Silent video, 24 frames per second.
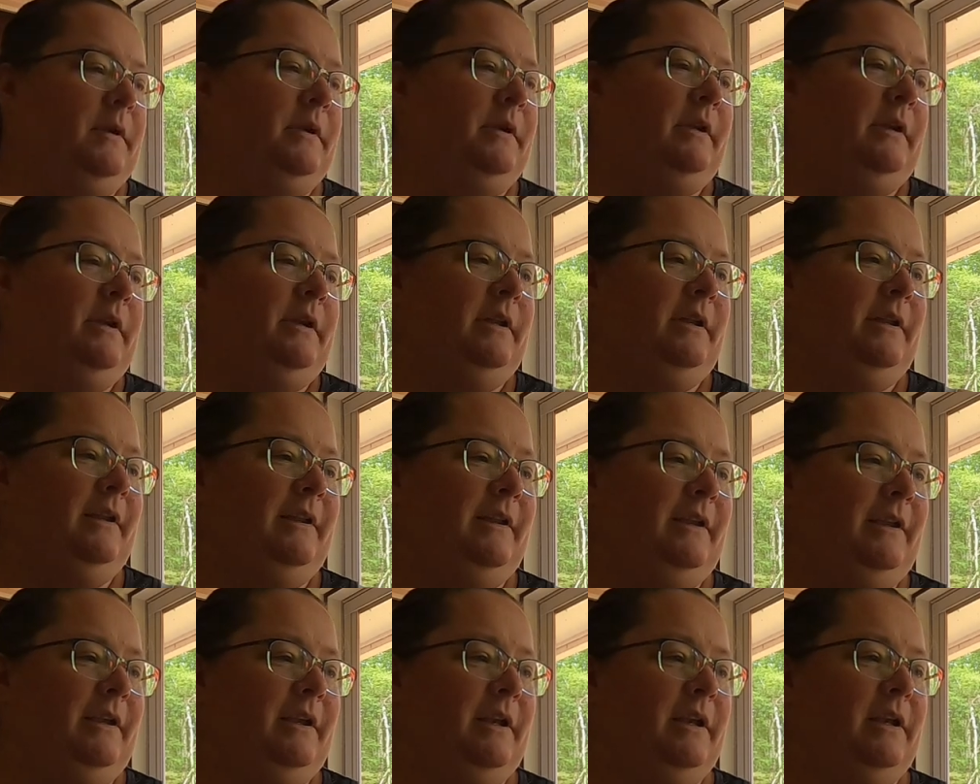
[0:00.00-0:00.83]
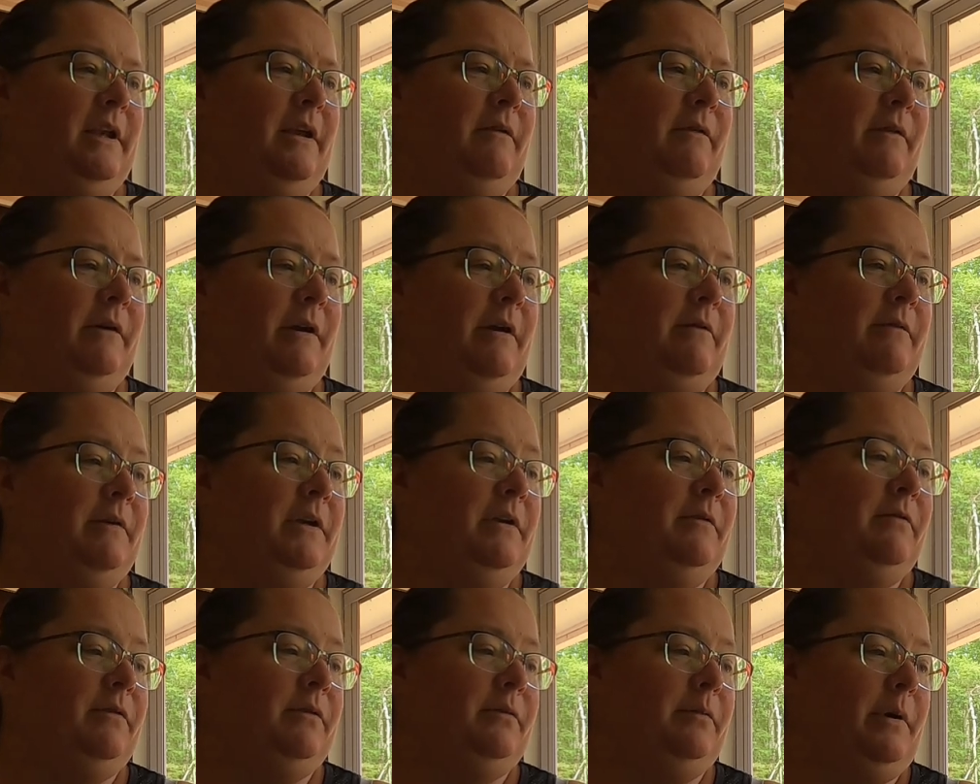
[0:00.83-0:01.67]
You can never have
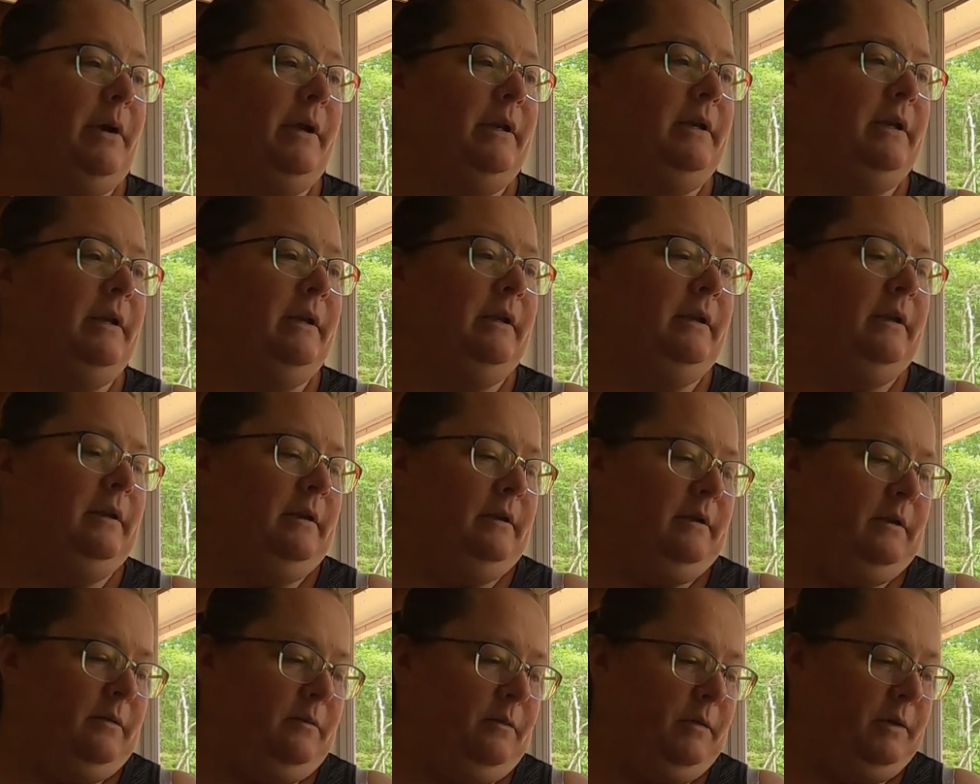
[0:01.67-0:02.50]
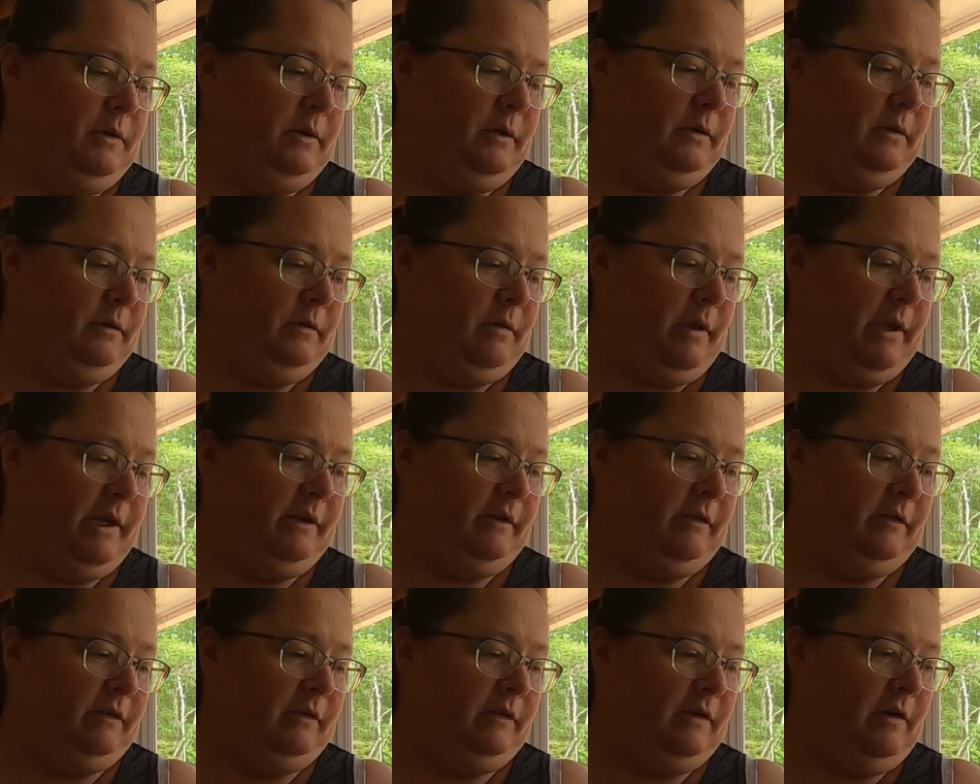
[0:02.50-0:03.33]
enough thread when you like
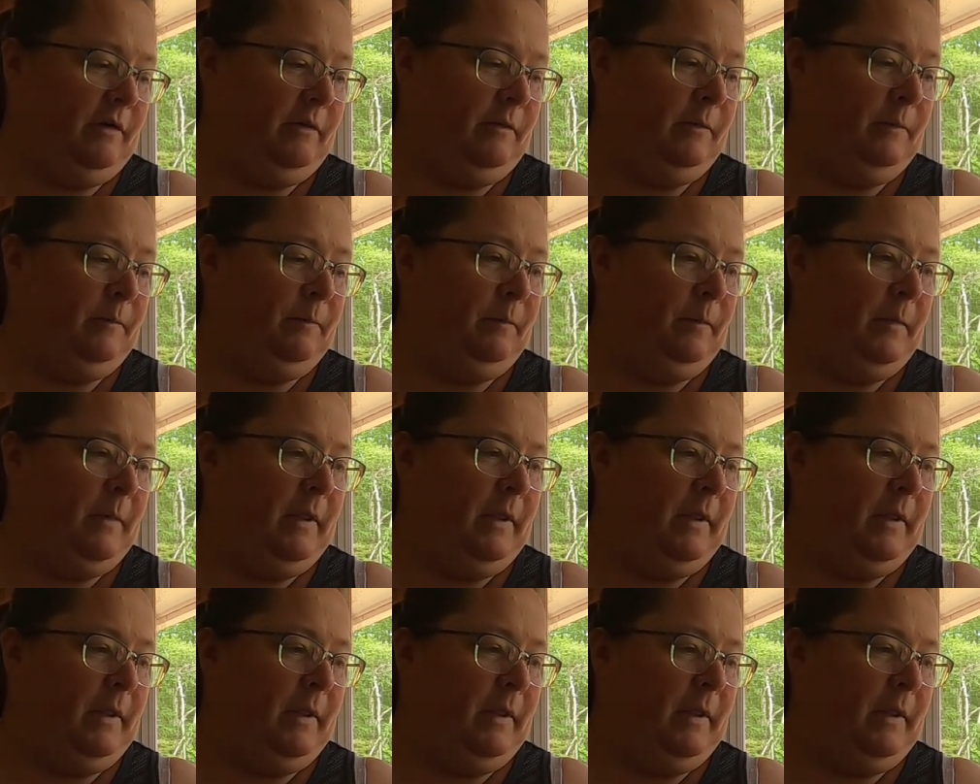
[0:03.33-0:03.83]
to sew.